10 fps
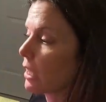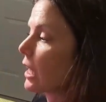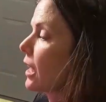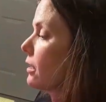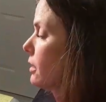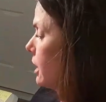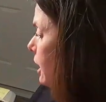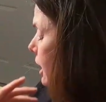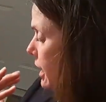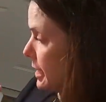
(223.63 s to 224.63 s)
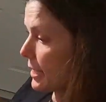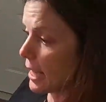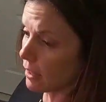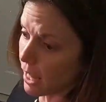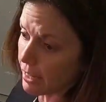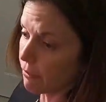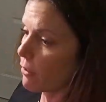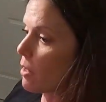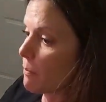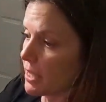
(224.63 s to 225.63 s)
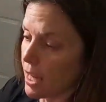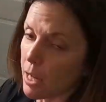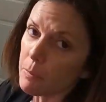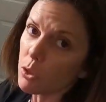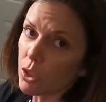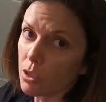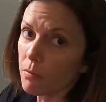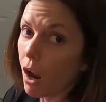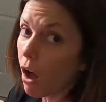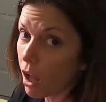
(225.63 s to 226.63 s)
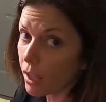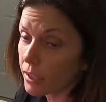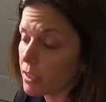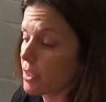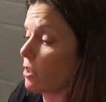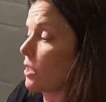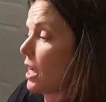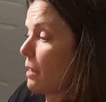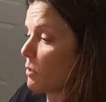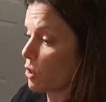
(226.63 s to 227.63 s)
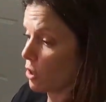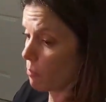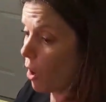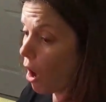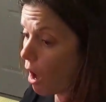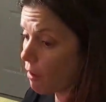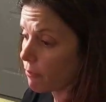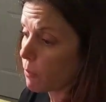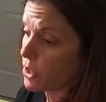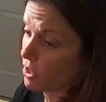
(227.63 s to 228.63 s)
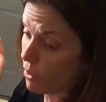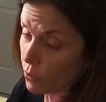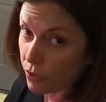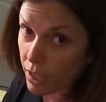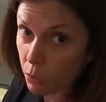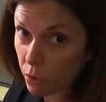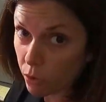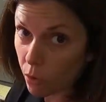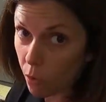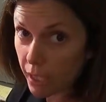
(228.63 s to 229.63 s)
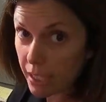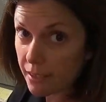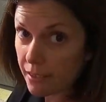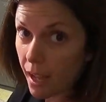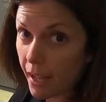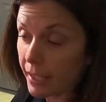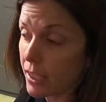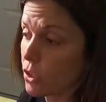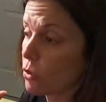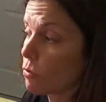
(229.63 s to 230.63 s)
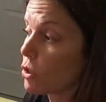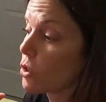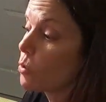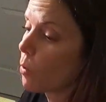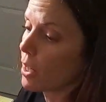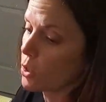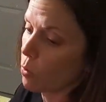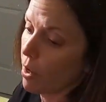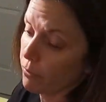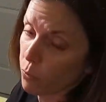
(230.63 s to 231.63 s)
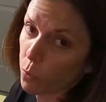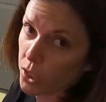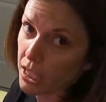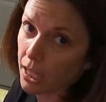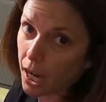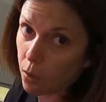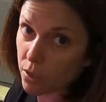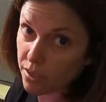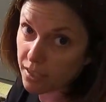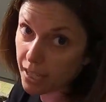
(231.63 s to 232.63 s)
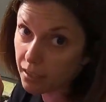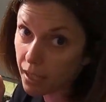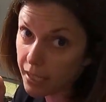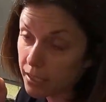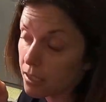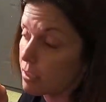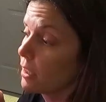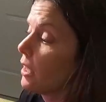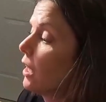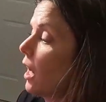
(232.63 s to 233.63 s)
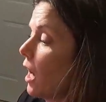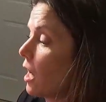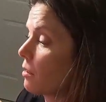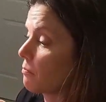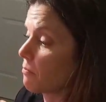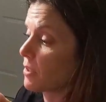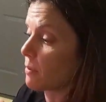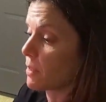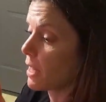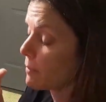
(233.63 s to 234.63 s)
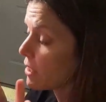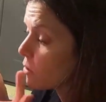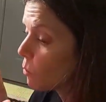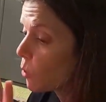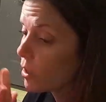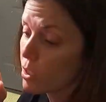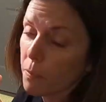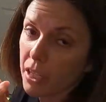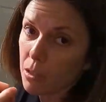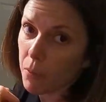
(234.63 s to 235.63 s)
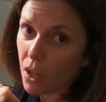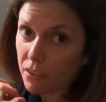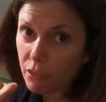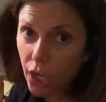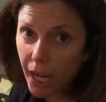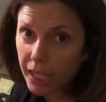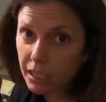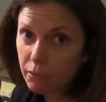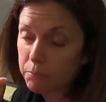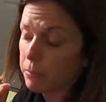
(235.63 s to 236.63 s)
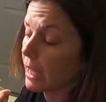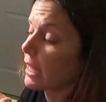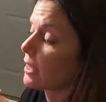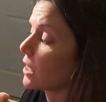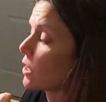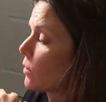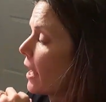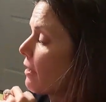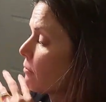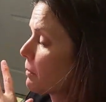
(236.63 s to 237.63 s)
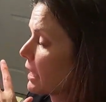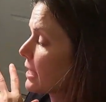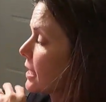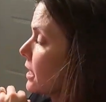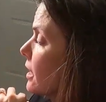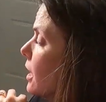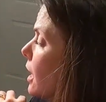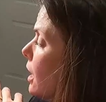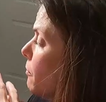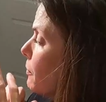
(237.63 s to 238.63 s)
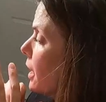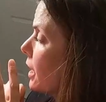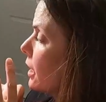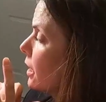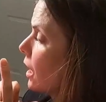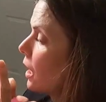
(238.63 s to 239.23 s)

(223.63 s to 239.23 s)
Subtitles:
They get daylight from the time you turn them on until the time you turn them off, which another thing with growing inside is you do want 12 to 14 hours daylight, sometimes a little more depending upon the variety of plant that you have planted, but